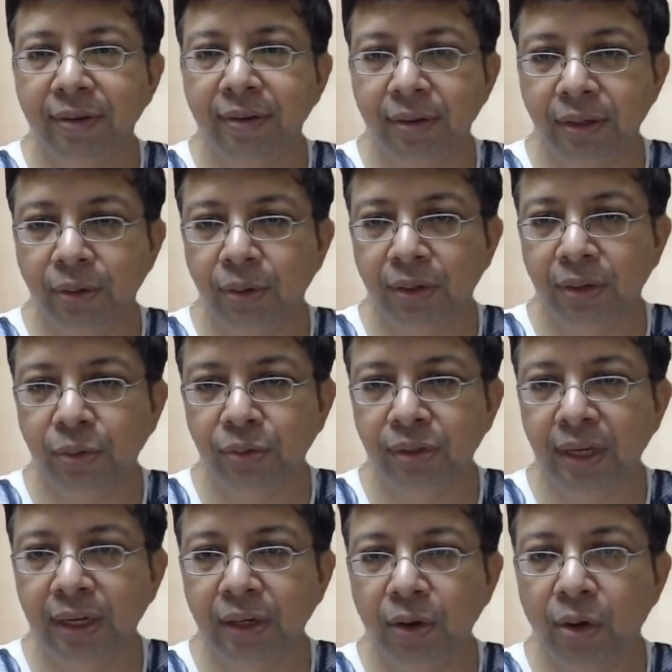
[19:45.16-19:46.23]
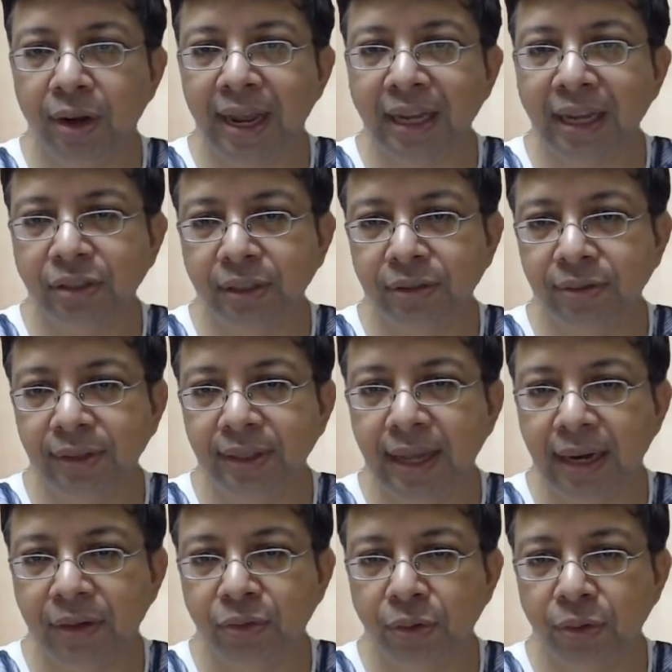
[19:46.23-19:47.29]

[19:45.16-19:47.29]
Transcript: your actions with that.